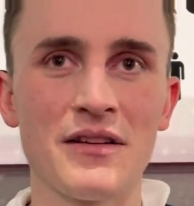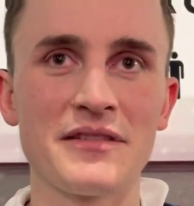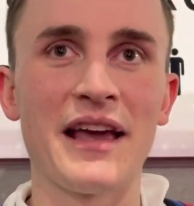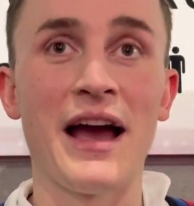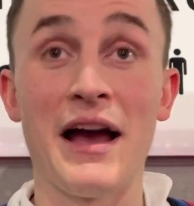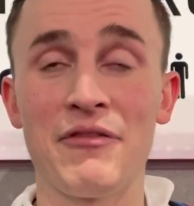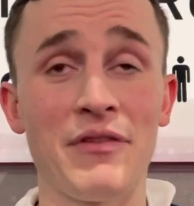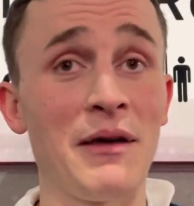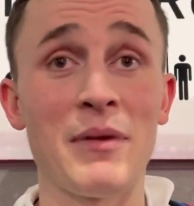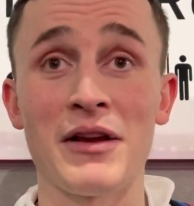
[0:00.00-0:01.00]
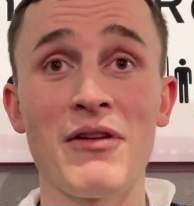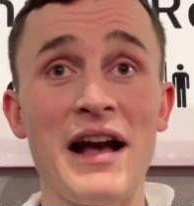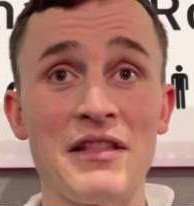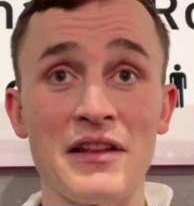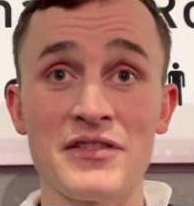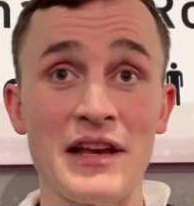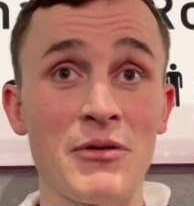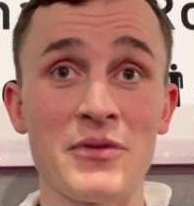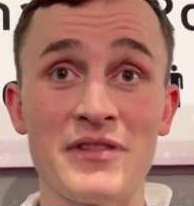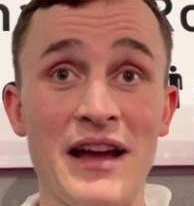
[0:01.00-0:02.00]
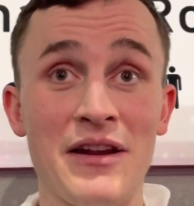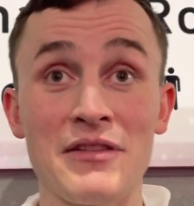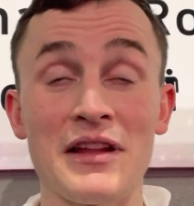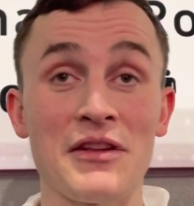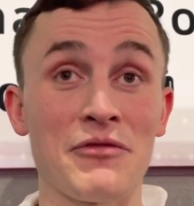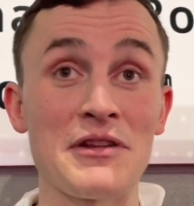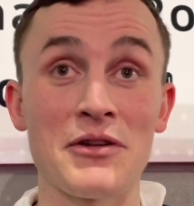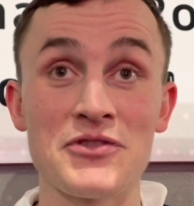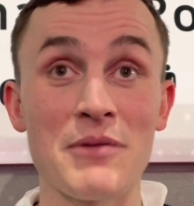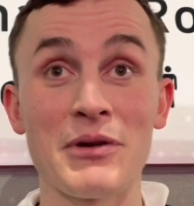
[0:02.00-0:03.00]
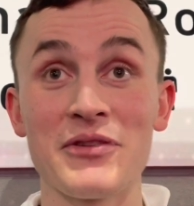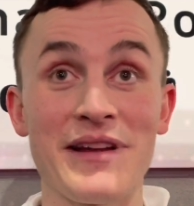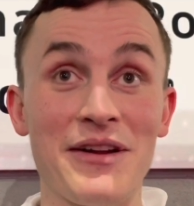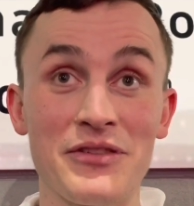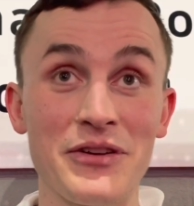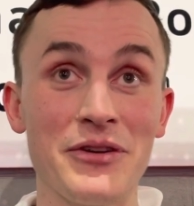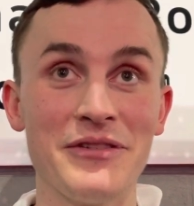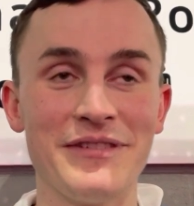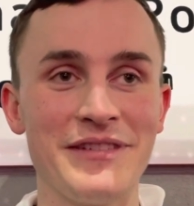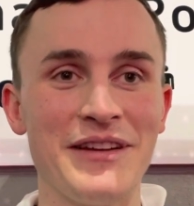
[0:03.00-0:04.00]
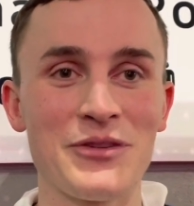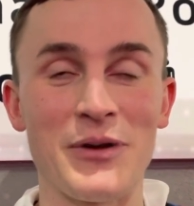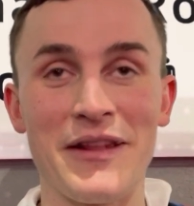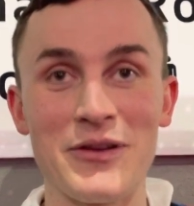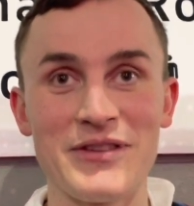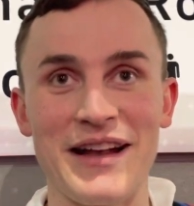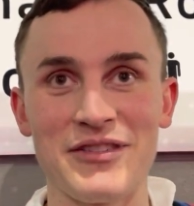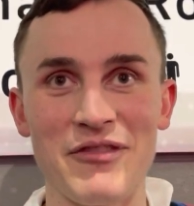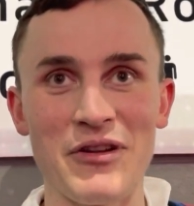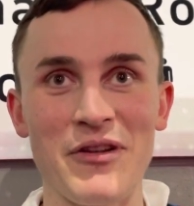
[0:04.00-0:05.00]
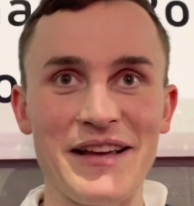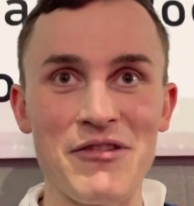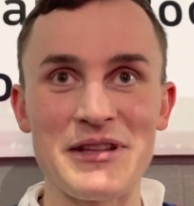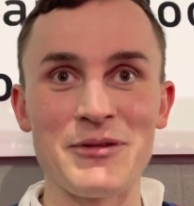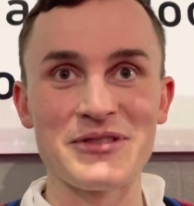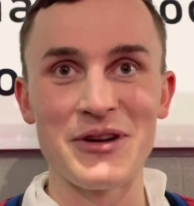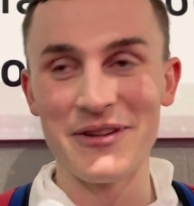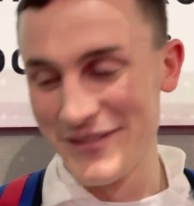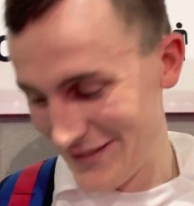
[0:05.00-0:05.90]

Yeah, I'm not going to lie. I thought the second one was down. I thought the free throw jumper was down, too. It's one of those nights I felt like everything was going.